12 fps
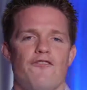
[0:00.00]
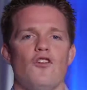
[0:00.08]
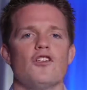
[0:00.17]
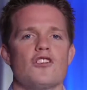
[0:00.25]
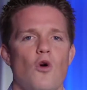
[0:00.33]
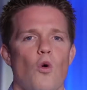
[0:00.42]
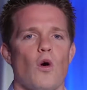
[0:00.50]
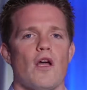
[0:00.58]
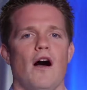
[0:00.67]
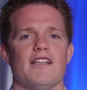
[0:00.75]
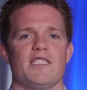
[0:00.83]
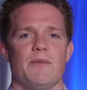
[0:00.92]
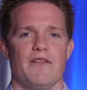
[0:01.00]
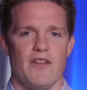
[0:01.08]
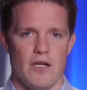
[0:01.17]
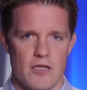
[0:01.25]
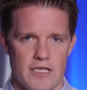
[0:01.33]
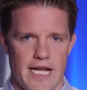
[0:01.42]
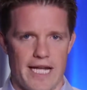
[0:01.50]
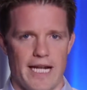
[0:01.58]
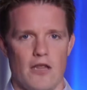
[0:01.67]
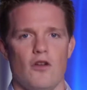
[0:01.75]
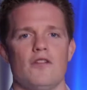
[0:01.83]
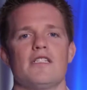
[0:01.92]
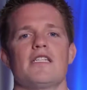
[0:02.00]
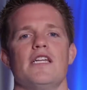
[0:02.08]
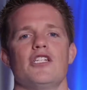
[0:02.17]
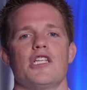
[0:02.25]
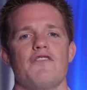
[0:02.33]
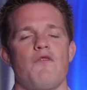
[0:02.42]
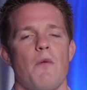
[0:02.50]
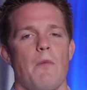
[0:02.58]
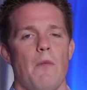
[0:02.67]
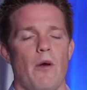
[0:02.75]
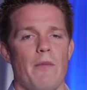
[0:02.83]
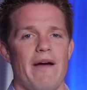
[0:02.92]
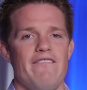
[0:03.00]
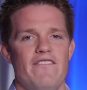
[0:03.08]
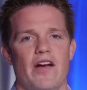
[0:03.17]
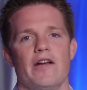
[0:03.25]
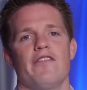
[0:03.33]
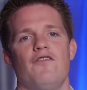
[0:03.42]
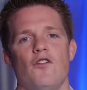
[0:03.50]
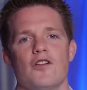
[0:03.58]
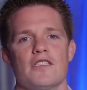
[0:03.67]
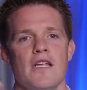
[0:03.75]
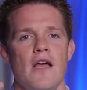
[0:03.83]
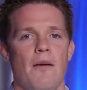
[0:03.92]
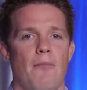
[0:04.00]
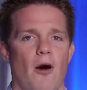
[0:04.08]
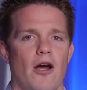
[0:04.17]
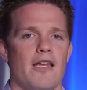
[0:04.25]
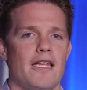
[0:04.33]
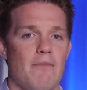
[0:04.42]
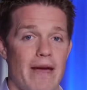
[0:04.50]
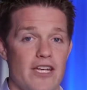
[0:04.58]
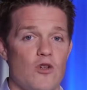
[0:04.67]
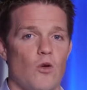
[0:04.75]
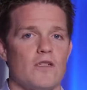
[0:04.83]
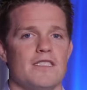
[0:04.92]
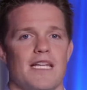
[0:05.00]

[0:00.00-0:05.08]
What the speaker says: the first core concept you have to understand, I learned this initially from one of my very first marketing mentors.